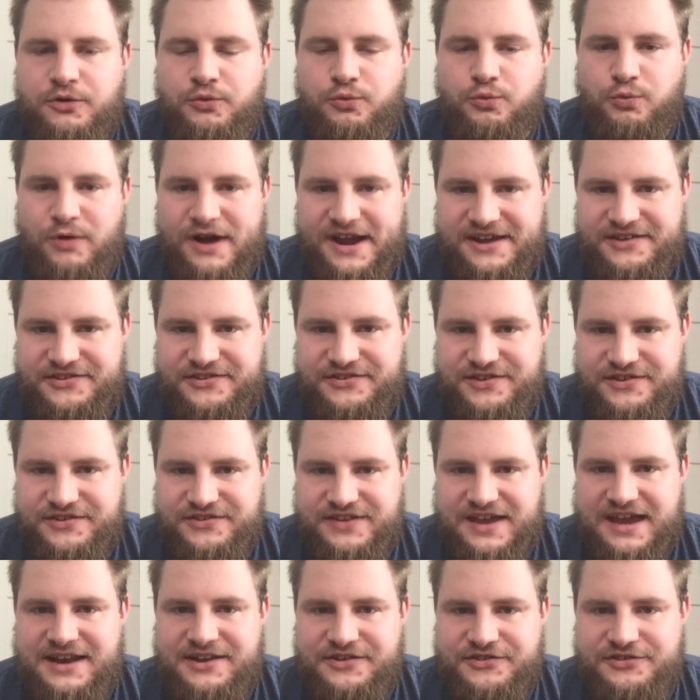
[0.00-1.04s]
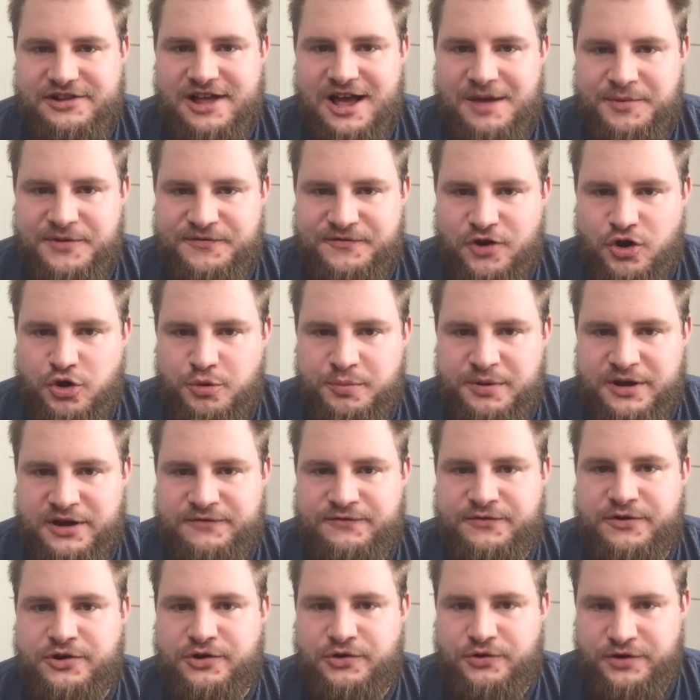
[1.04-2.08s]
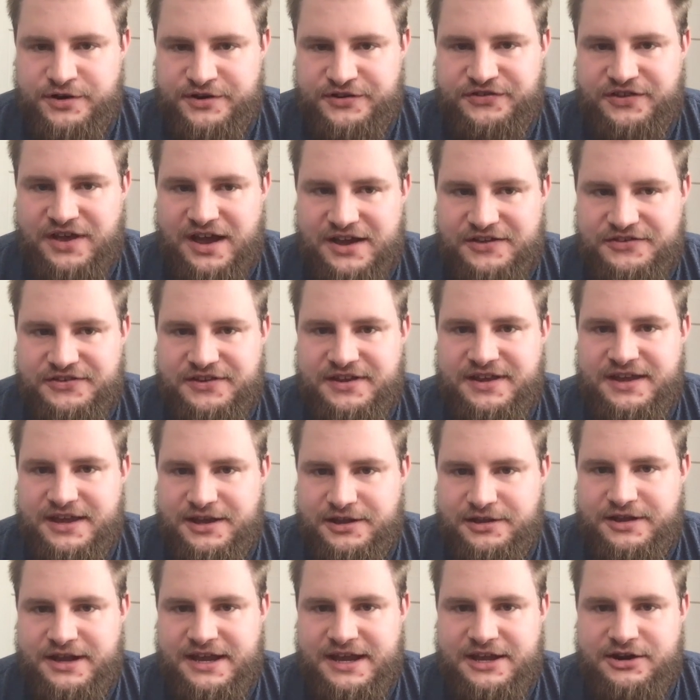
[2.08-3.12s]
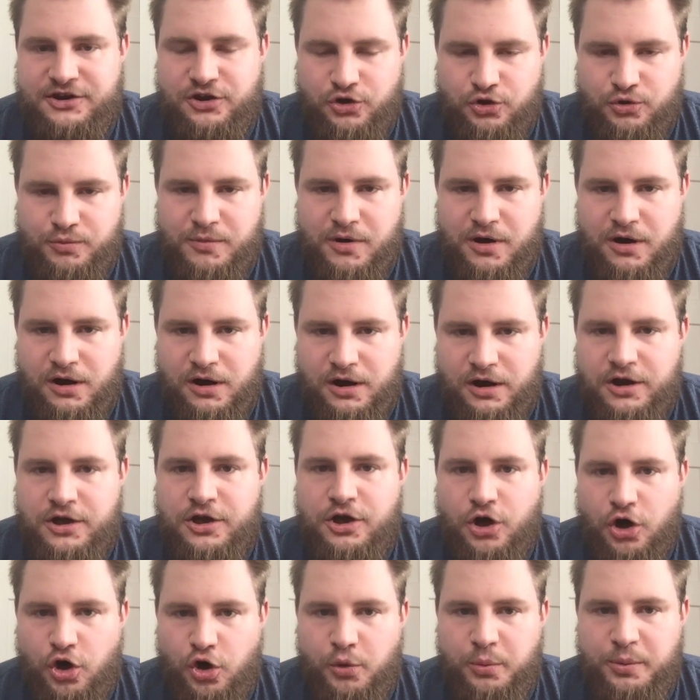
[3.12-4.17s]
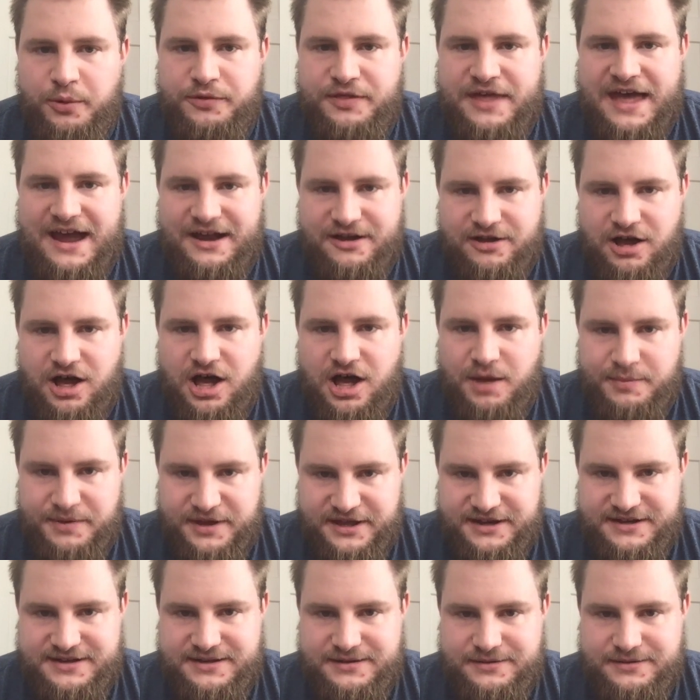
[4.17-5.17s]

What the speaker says: racist Islamophobic for criticizing Ilhan Omar over that comment.